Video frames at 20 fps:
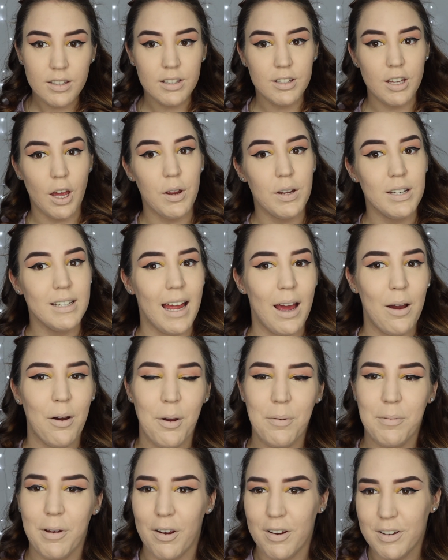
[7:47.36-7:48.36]
So
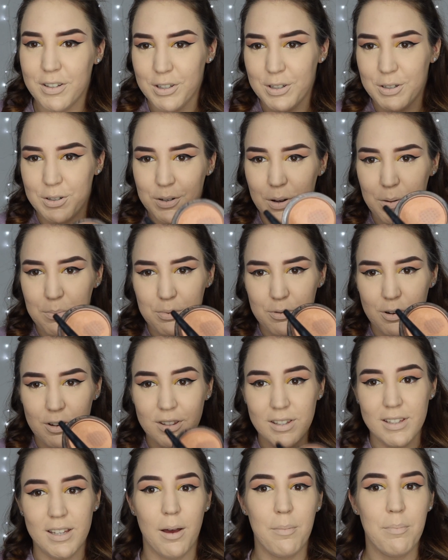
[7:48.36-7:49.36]
now I'm going to
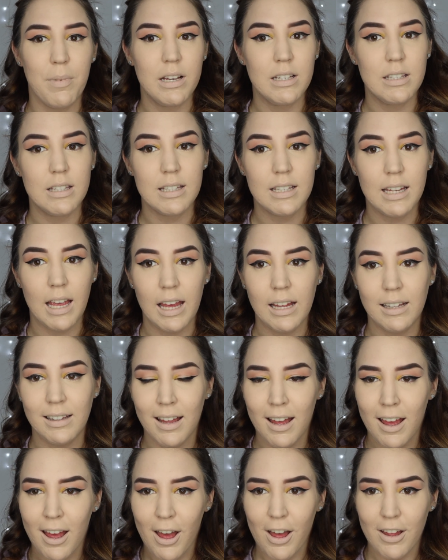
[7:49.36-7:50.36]
bronze up my
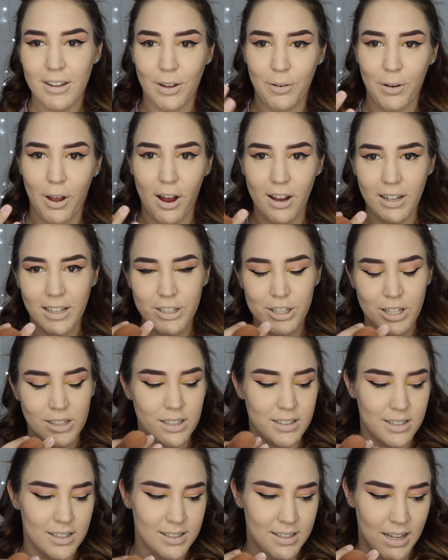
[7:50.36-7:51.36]
skin. Now Kylie
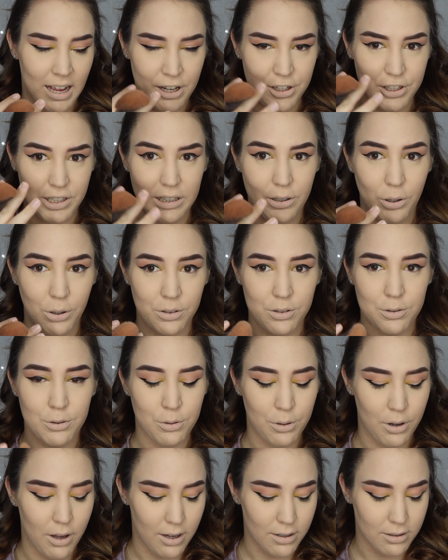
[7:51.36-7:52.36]
Jenner doesn't actually
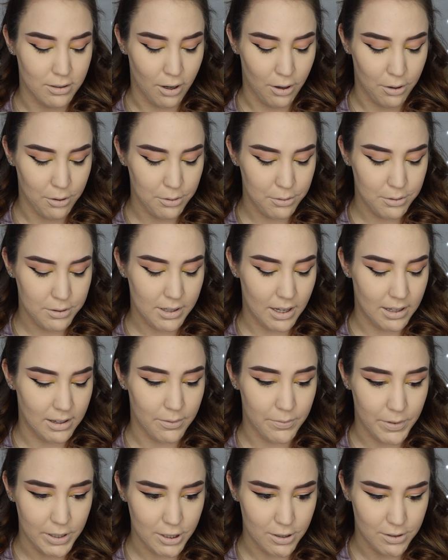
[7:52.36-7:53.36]
contour her nose in
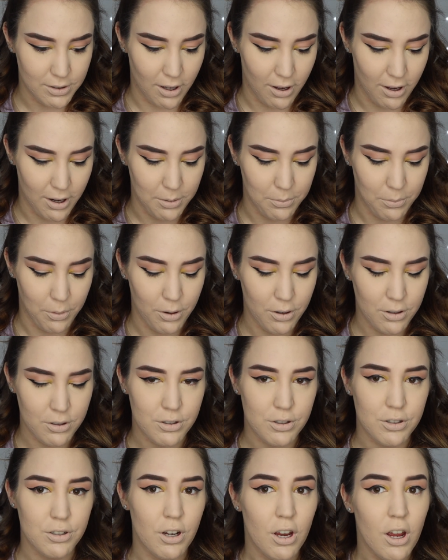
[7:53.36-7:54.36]
the video that I
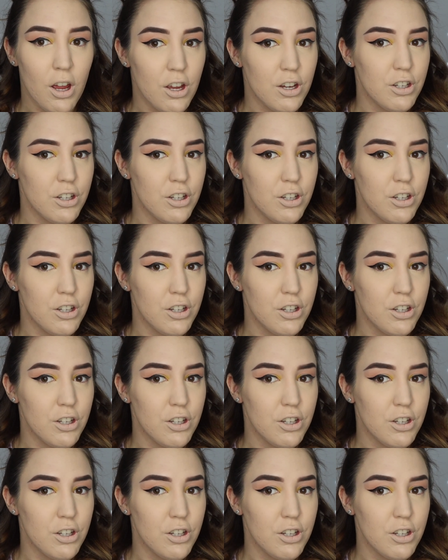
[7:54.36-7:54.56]
watched.